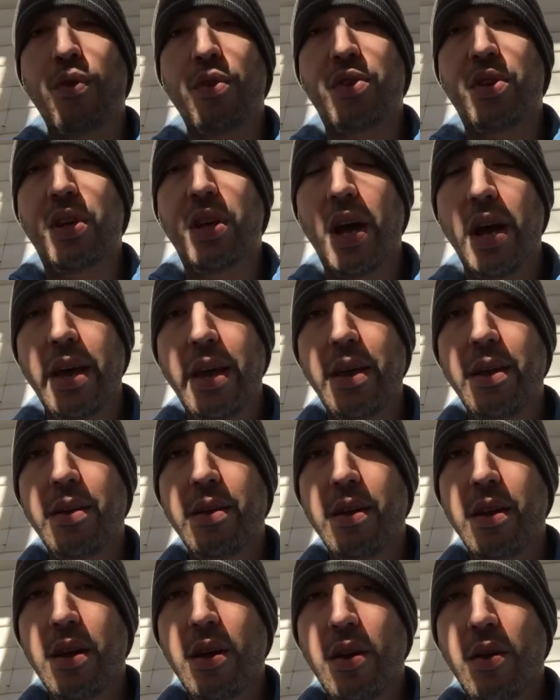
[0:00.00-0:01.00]
for tonight,
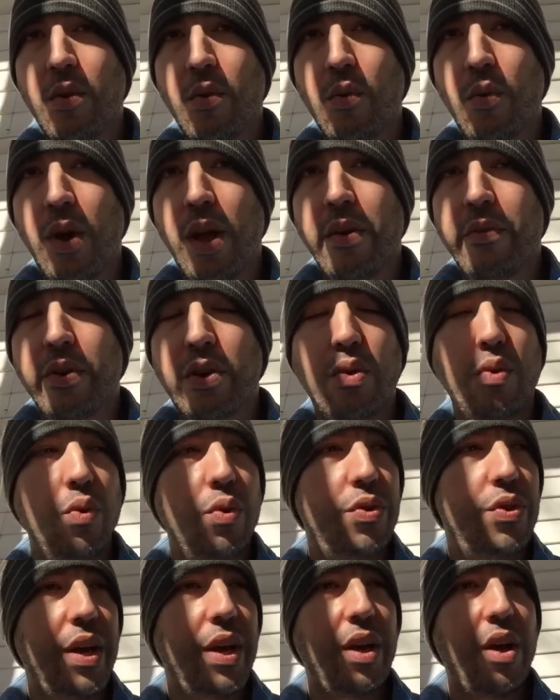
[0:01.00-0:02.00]
we have a
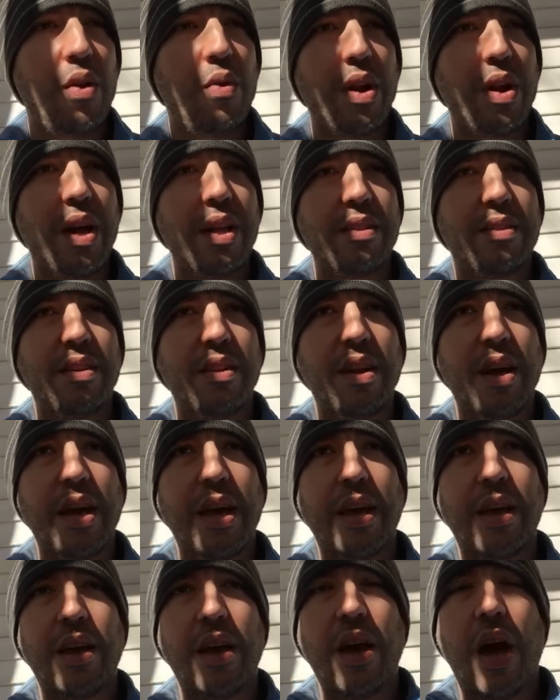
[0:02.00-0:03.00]
cool thing going on
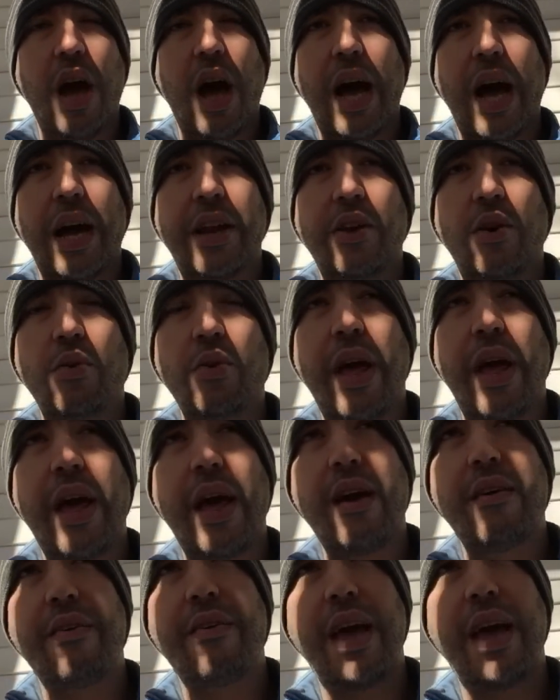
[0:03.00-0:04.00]
tonight. I don't
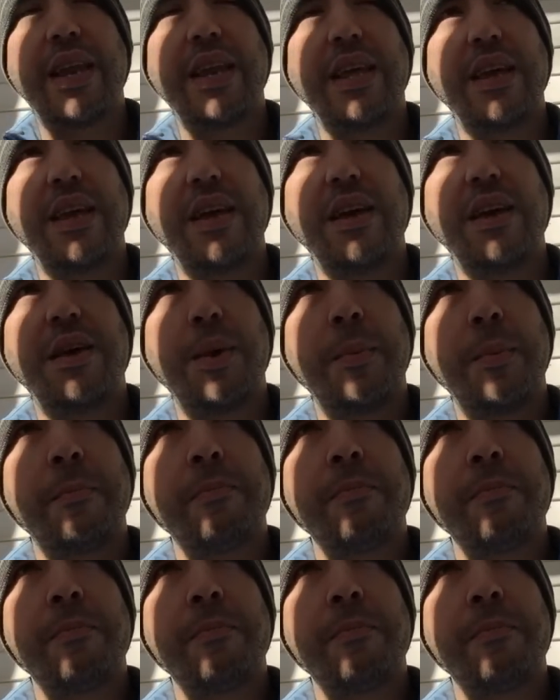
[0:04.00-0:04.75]
have any.